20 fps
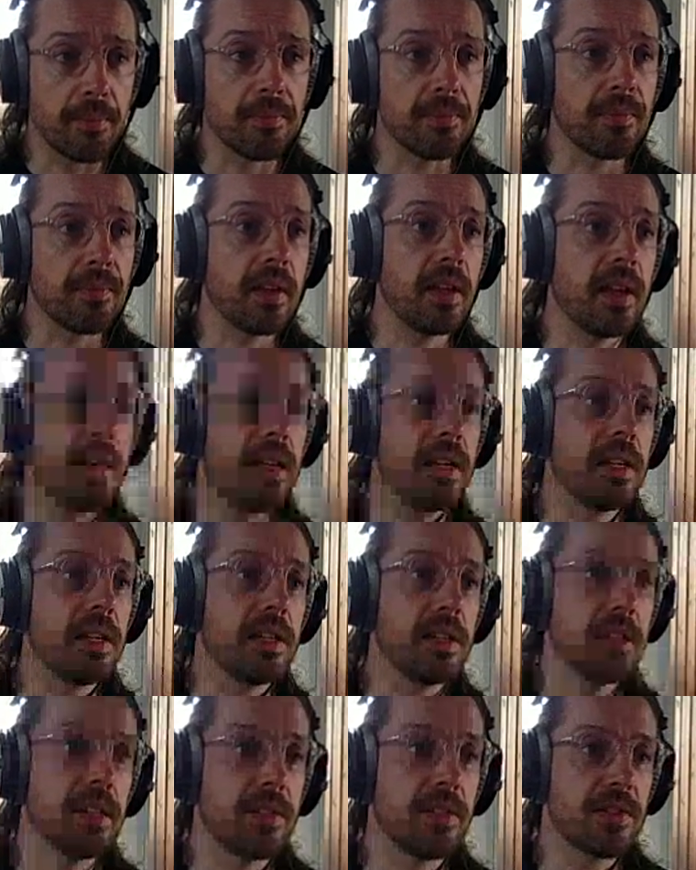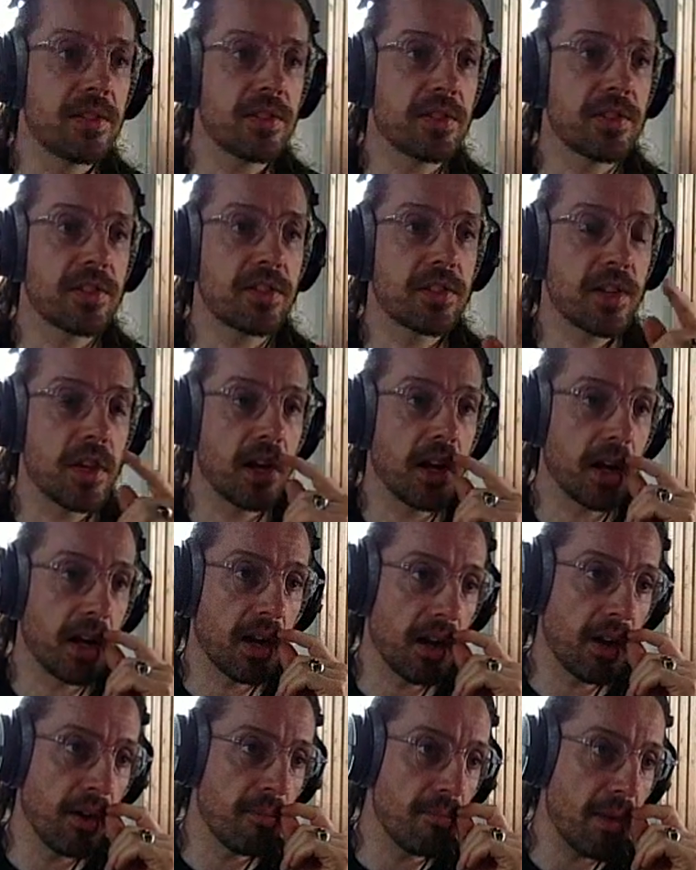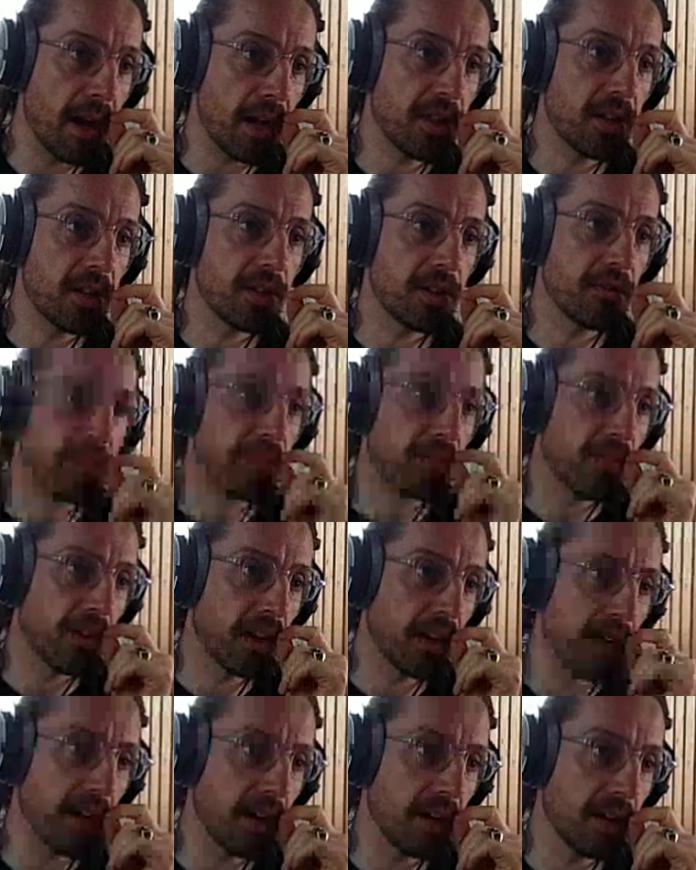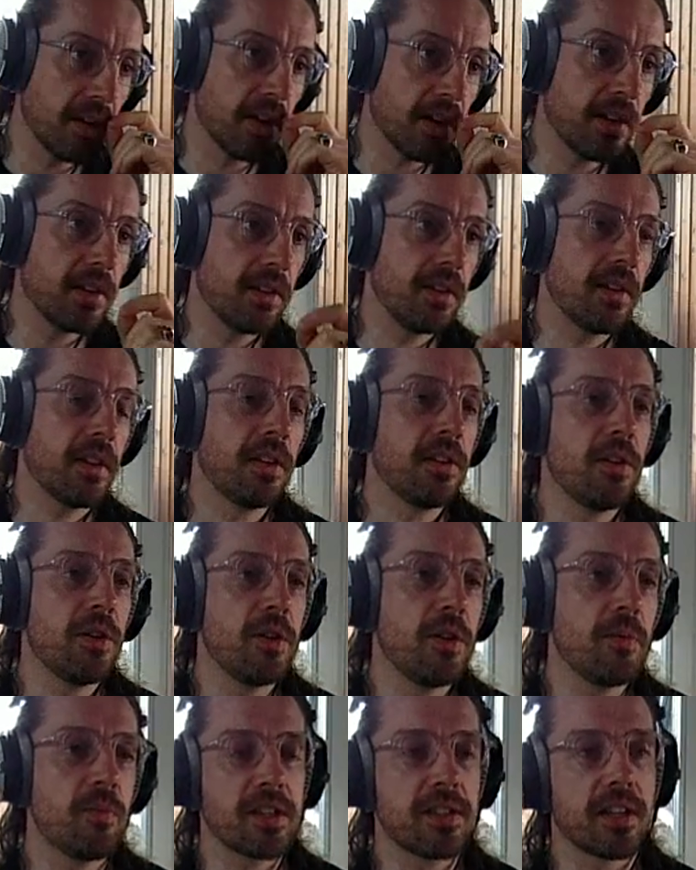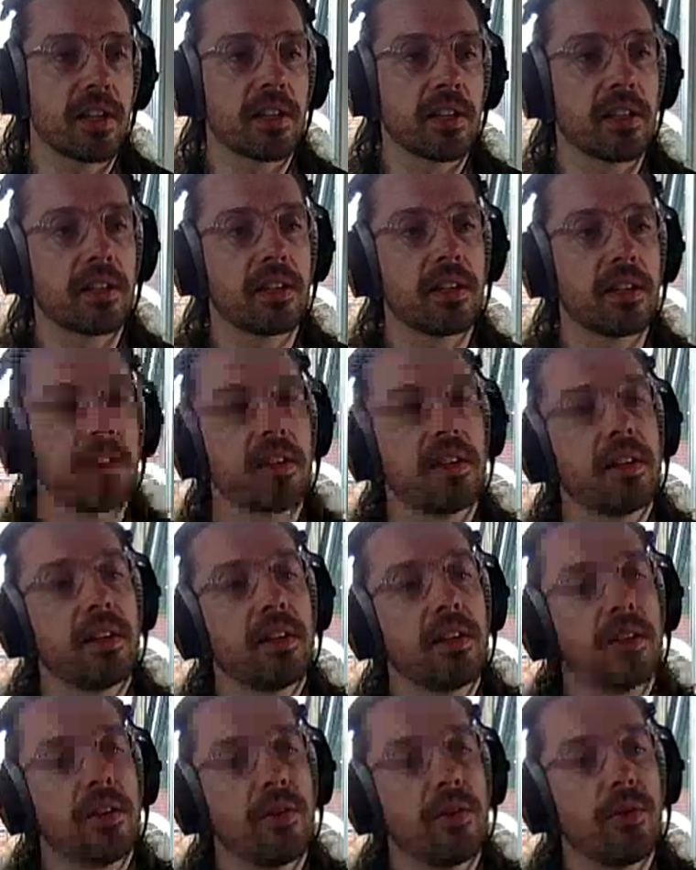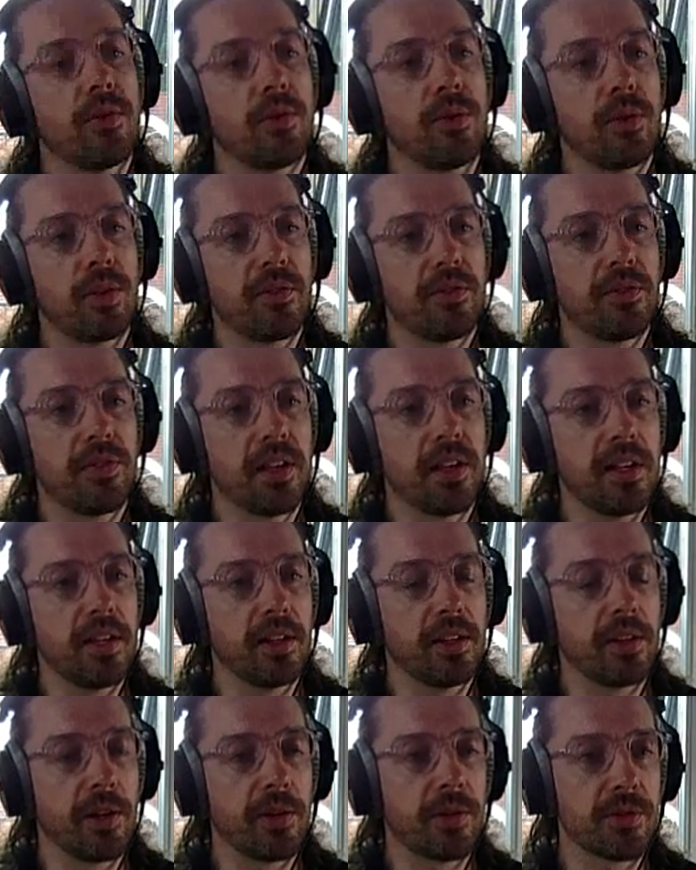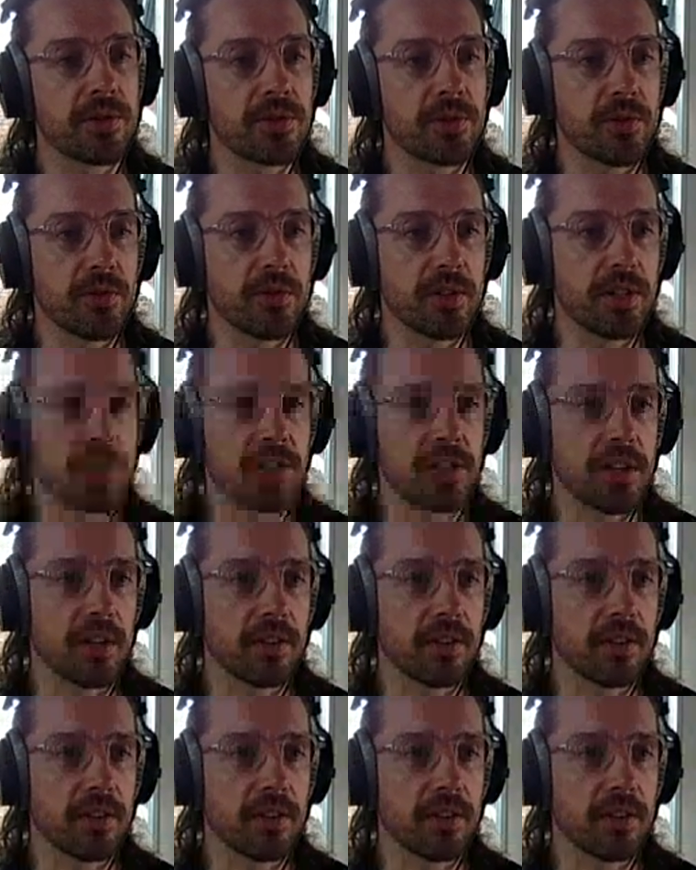is a method of enumerating all of the local storage stuff.